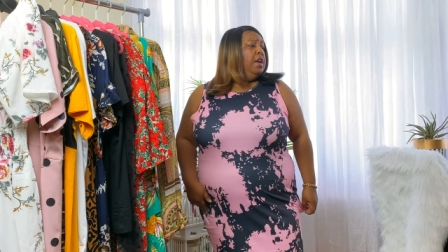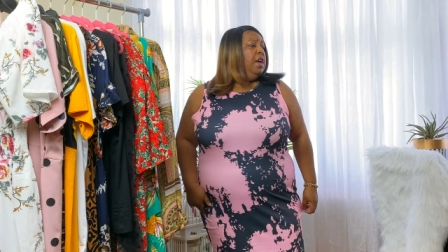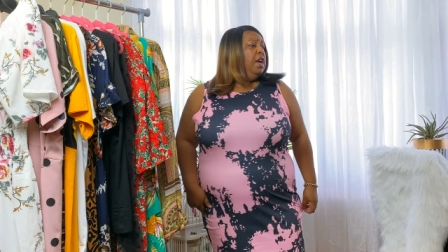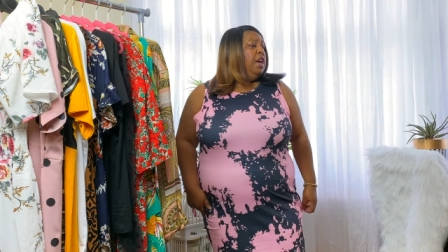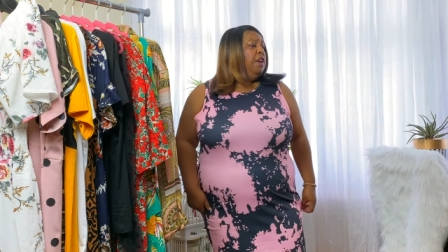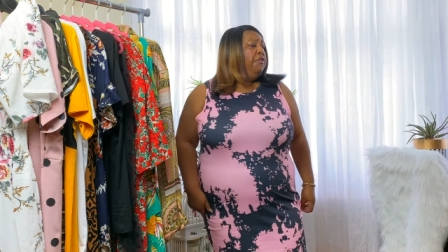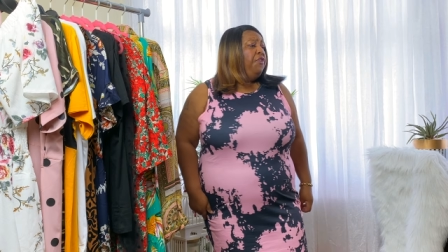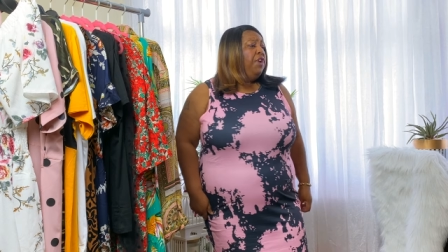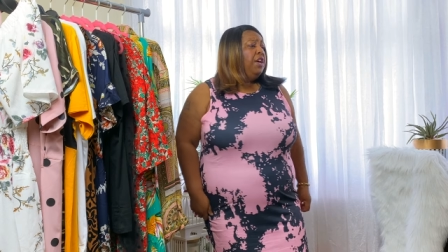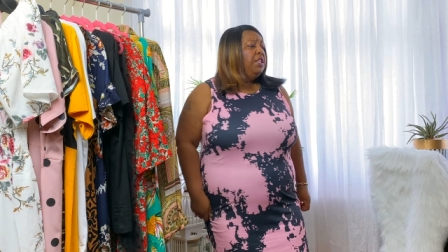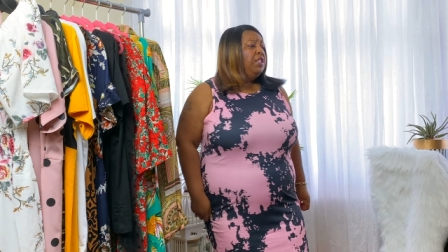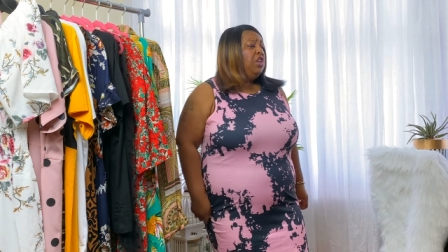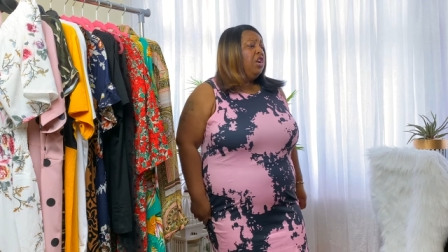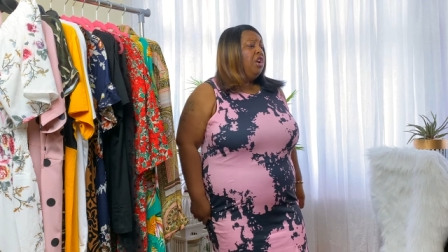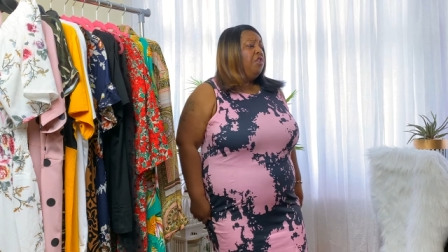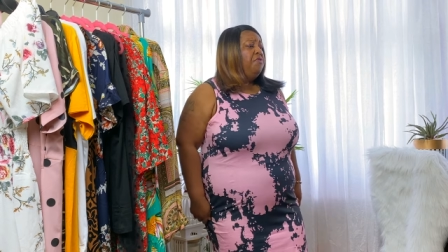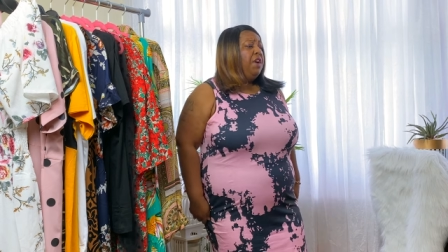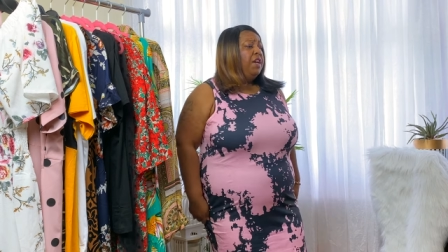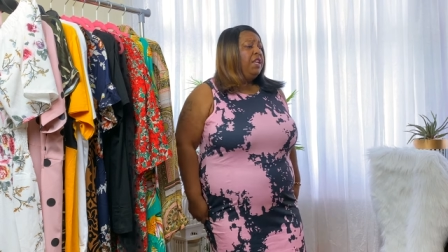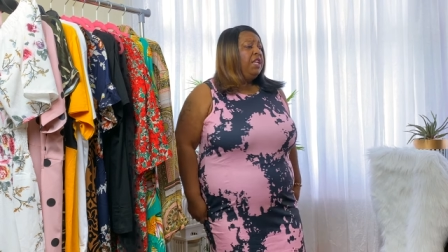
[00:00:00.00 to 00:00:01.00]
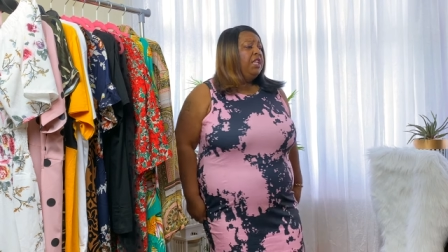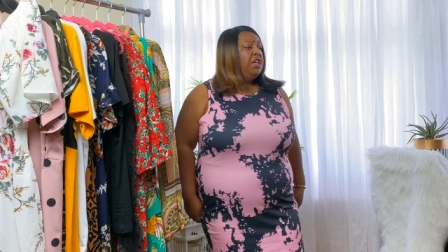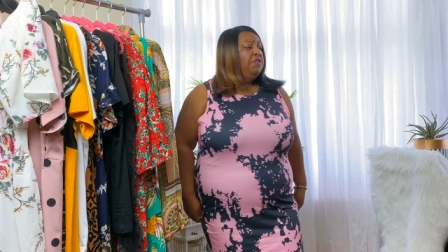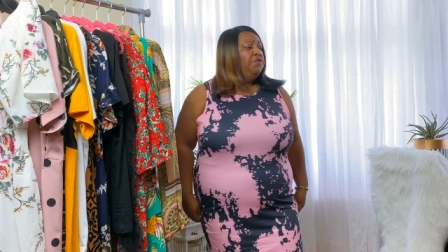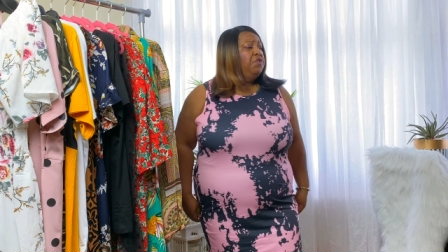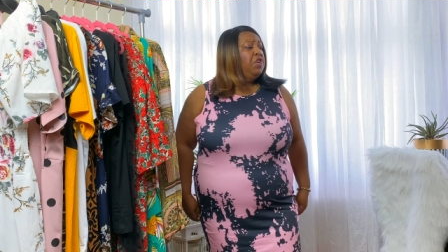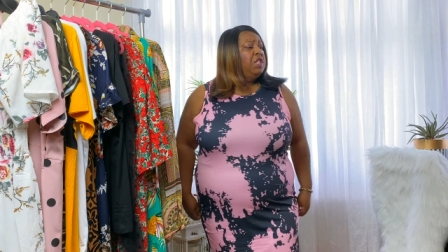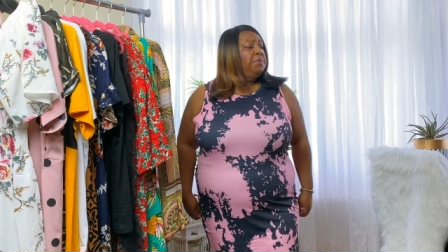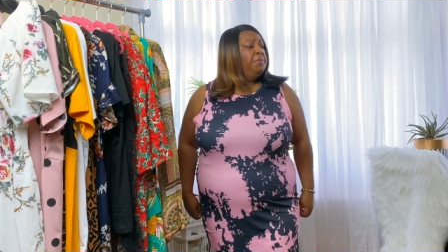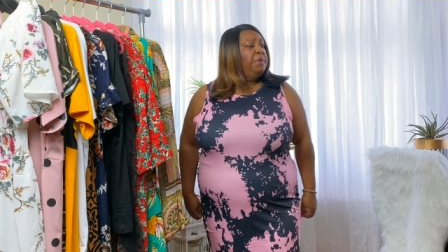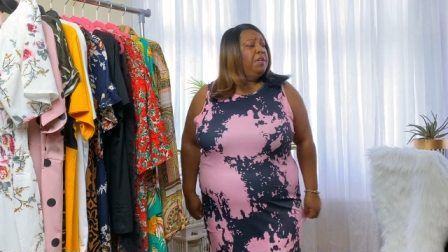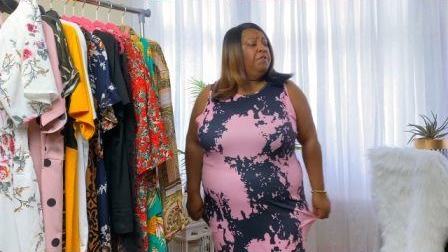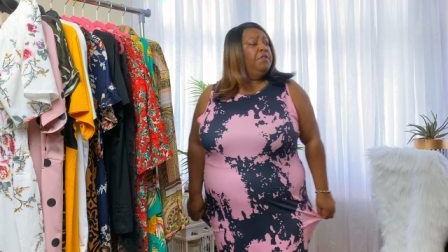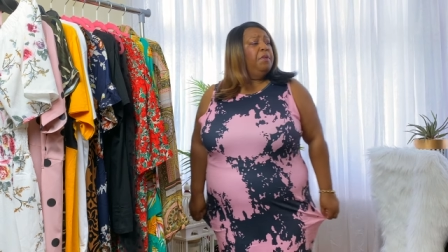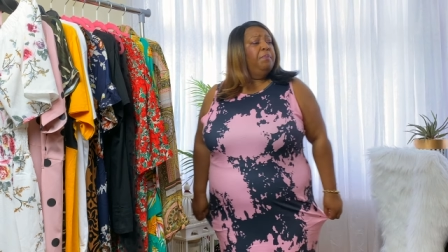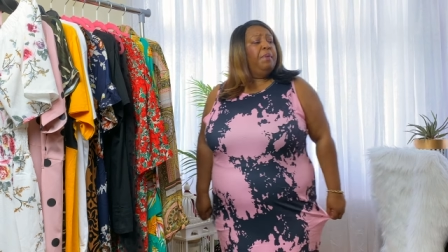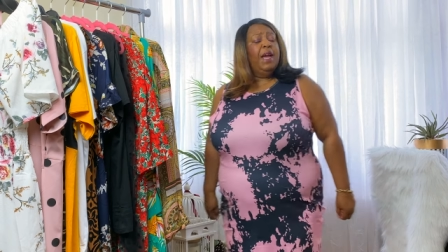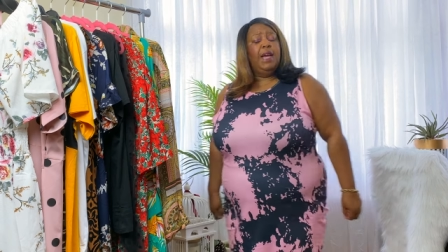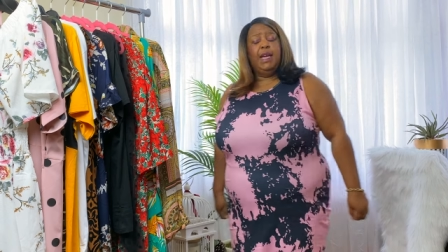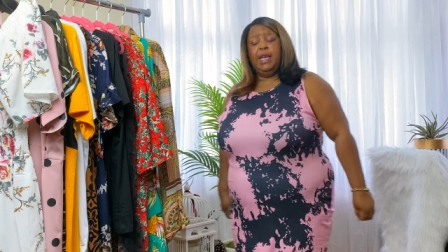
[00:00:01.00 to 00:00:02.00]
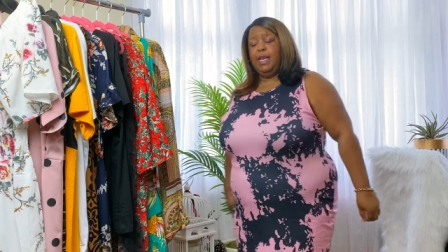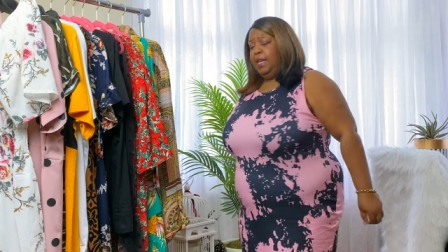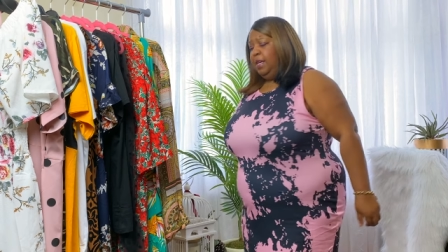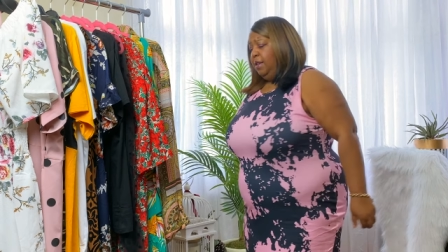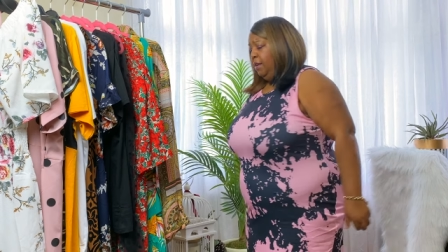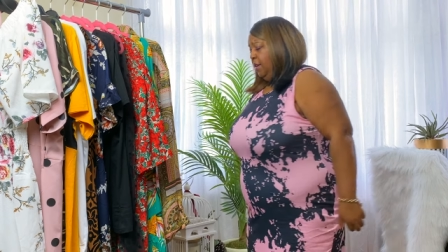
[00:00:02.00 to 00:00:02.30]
If I turn around and give you a spin of the back,